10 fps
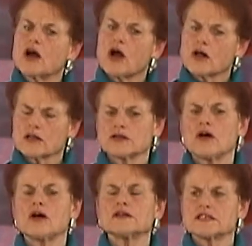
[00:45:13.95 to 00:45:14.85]
All
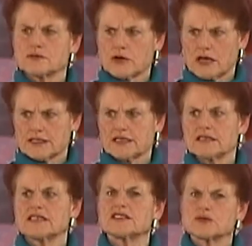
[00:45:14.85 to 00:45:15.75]
along this
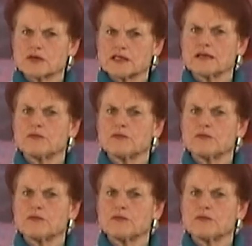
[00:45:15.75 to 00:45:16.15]
process, it's really